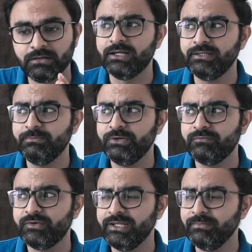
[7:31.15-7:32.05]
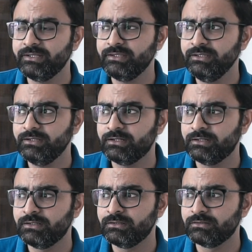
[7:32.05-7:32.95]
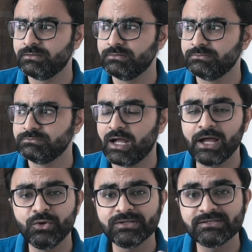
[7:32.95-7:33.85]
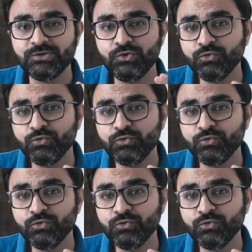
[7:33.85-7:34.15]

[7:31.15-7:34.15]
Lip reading: At that point of time, I think iOS